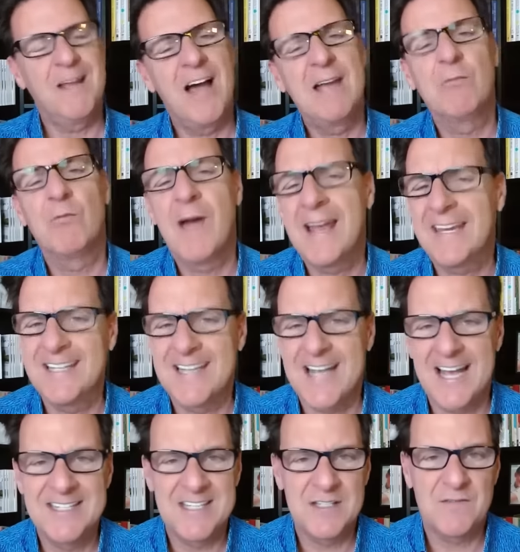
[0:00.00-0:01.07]
Now, I
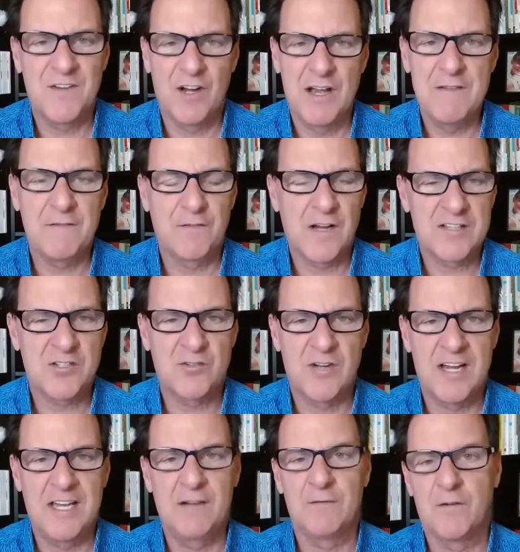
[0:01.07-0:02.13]
recognize it's very
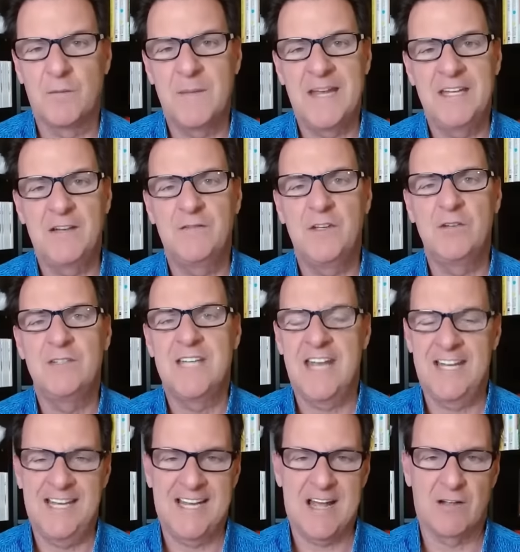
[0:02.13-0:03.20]
frustrating for many of you
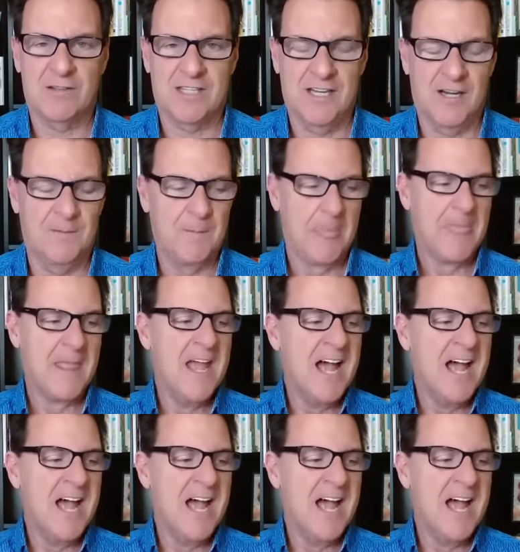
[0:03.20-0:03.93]
dating out there.